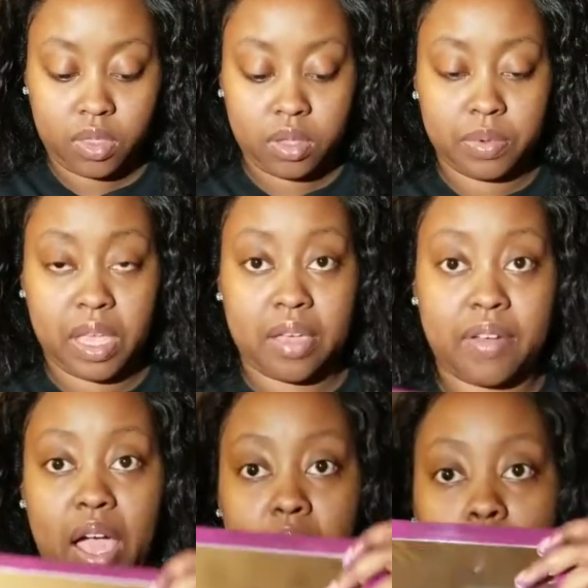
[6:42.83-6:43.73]
Then we have
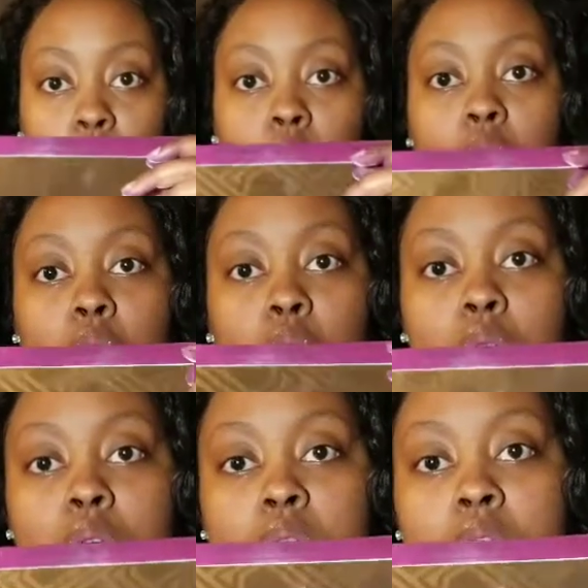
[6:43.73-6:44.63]
hot
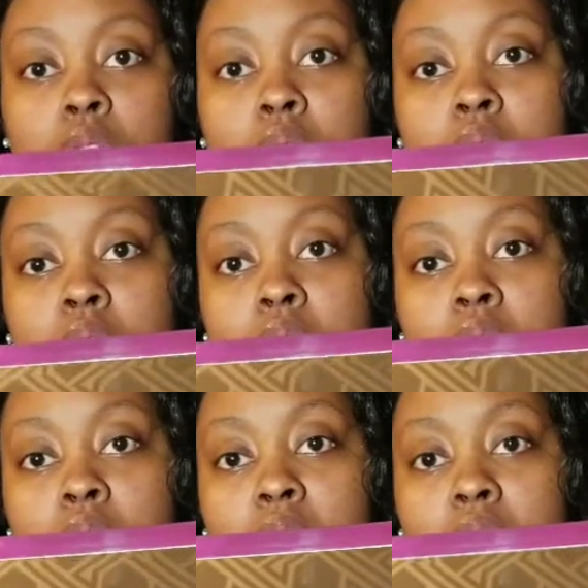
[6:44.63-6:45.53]
cocoa.
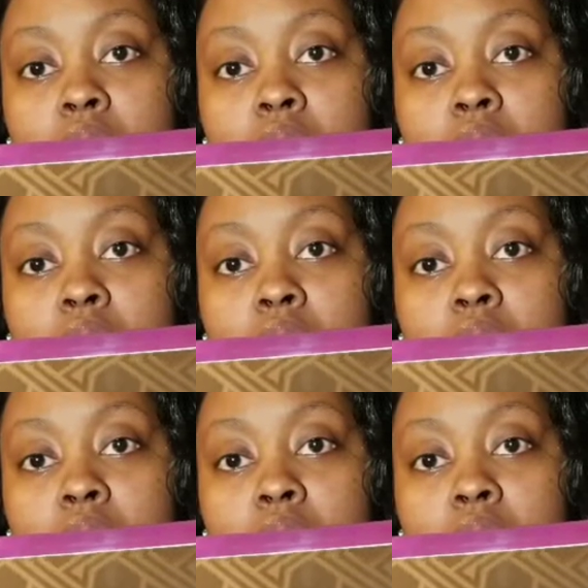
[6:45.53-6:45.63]
That